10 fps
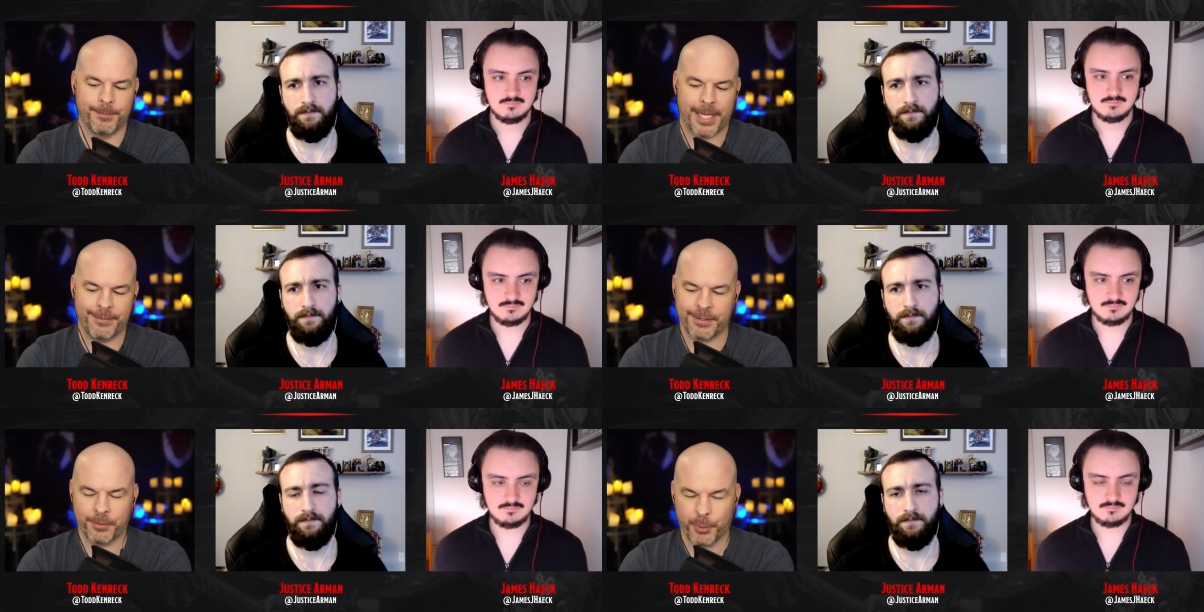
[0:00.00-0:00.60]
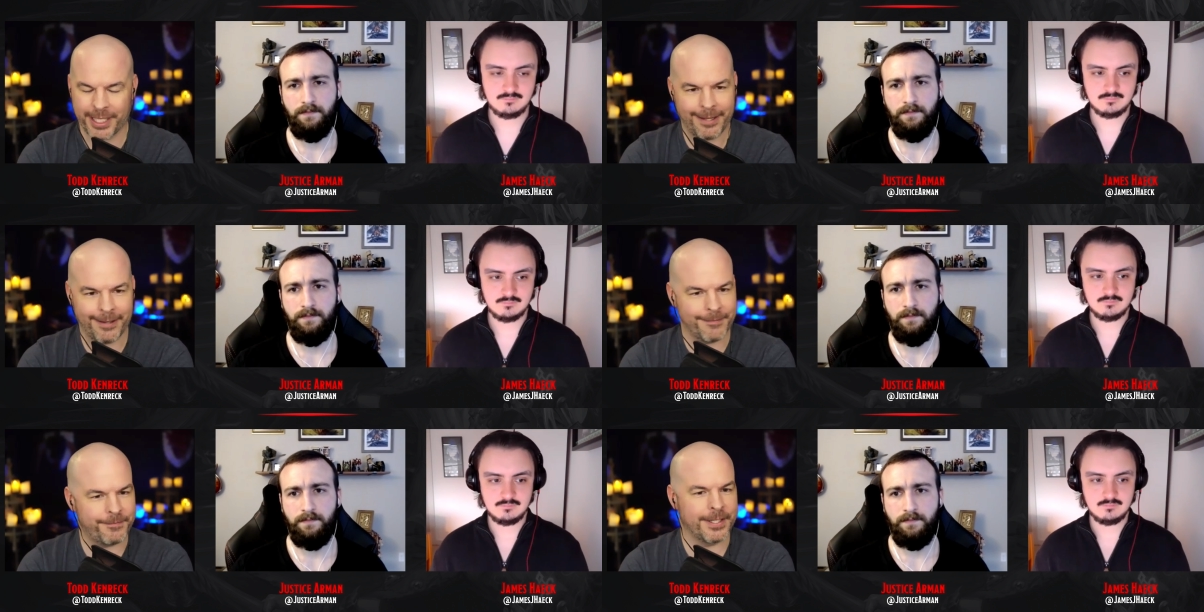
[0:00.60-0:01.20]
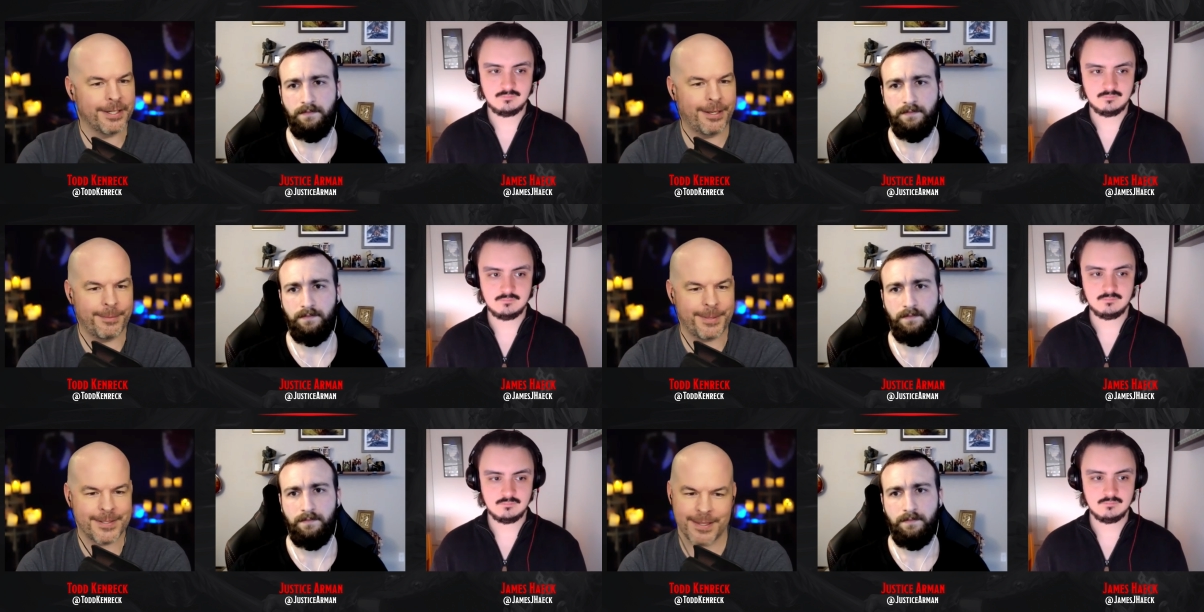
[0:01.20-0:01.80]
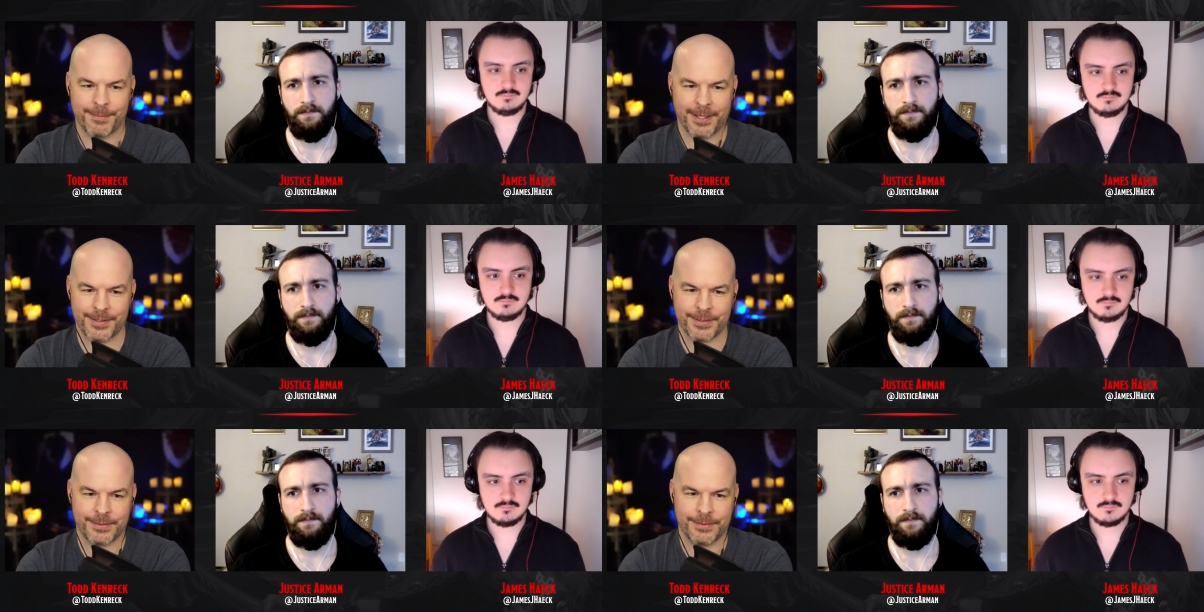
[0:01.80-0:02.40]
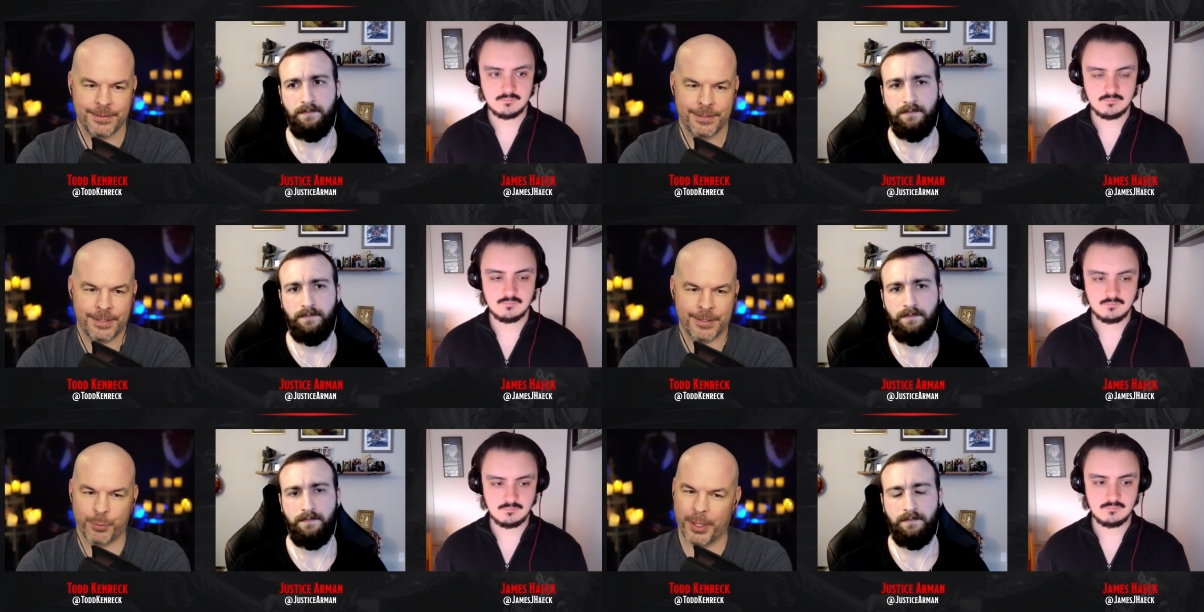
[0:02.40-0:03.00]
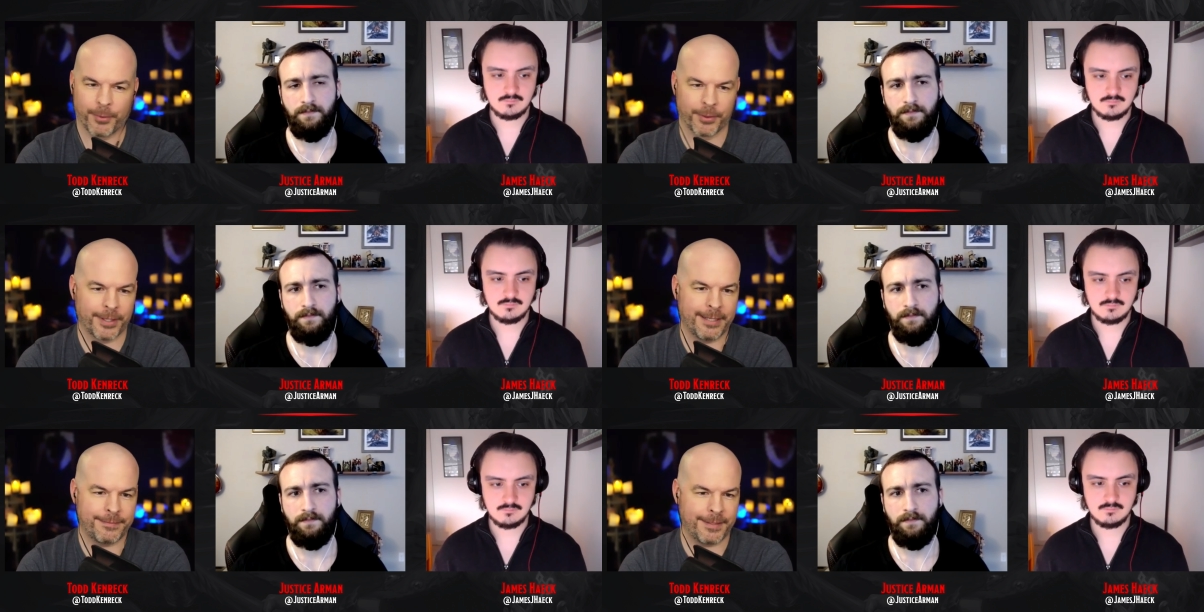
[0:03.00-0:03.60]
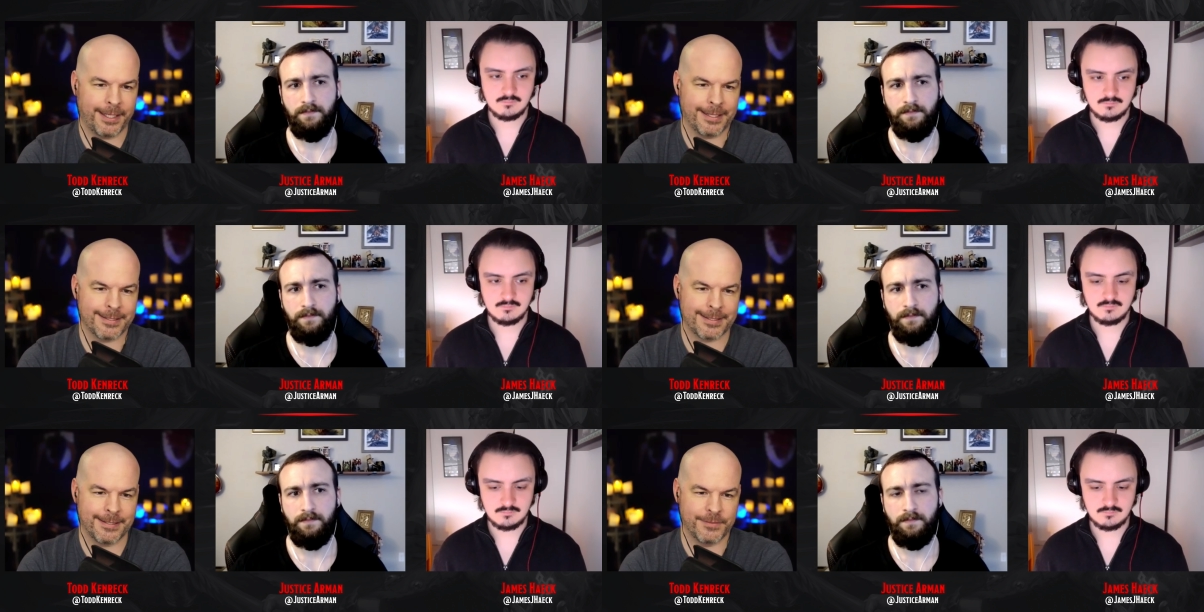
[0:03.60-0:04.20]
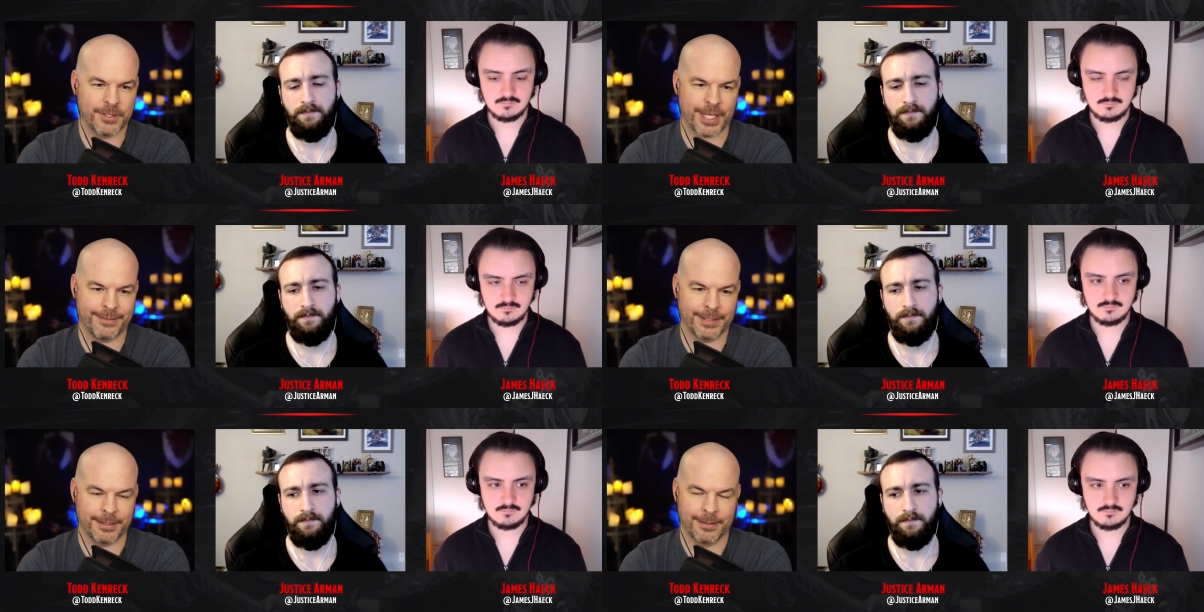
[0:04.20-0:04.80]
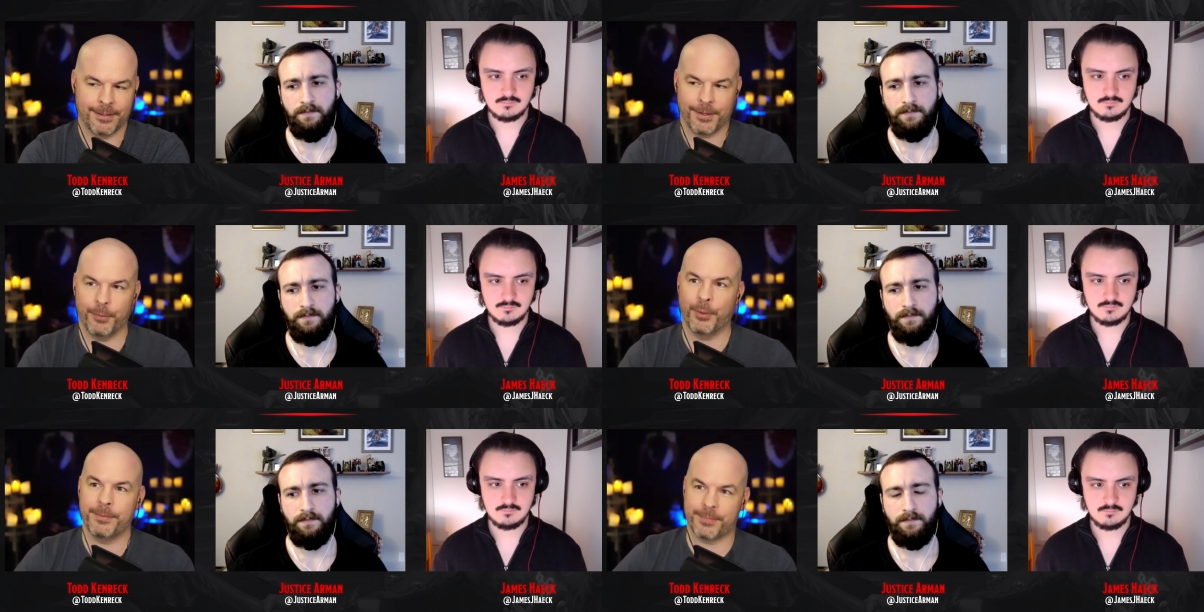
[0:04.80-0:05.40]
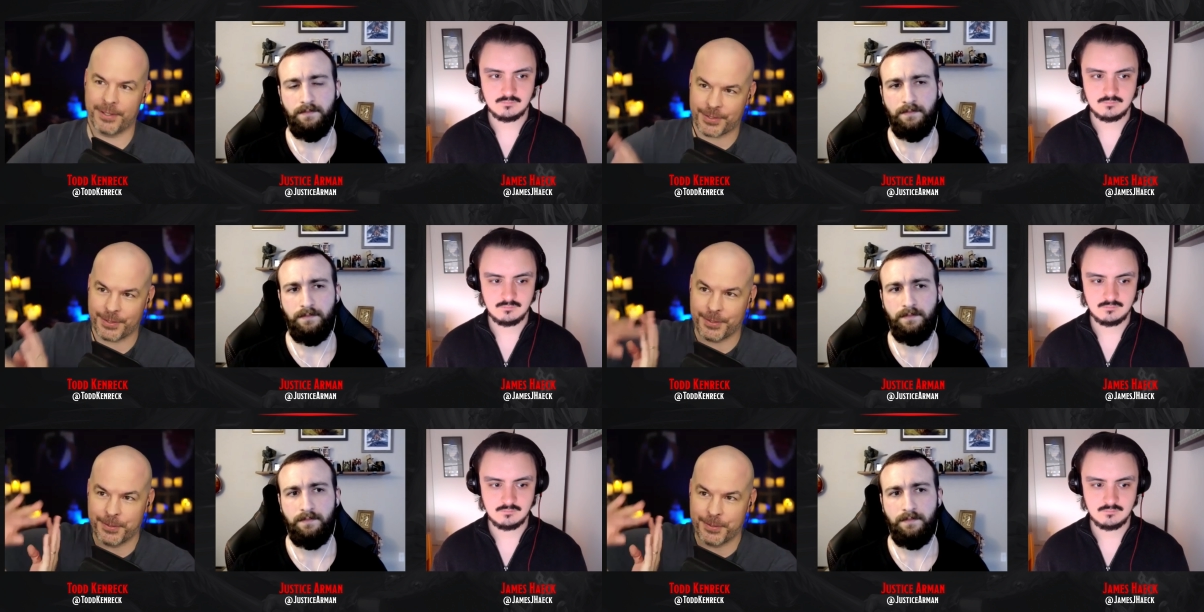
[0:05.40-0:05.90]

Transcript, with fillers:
Speaker 1: having everyone kind of figure out a piece of the puzzle is way more gratifying, instead of just having the one person